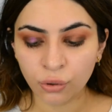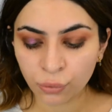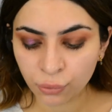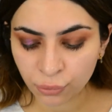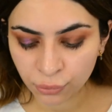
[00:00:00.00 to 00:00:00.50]

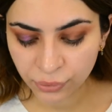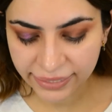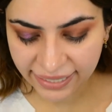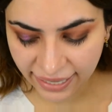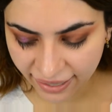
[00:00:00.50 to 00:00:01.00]
Whoo,
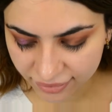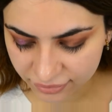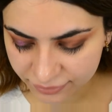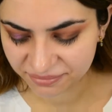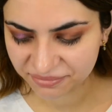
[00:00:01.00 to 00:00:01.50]
yeah.
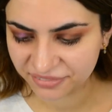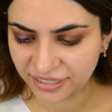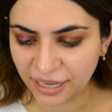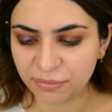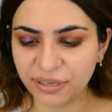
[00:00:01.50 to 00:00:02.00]

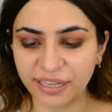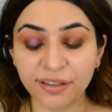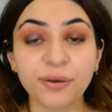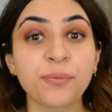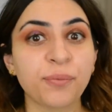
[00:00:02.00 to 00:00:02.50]
I'm
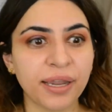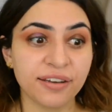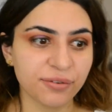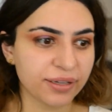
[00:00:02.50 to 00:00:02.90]
getting way too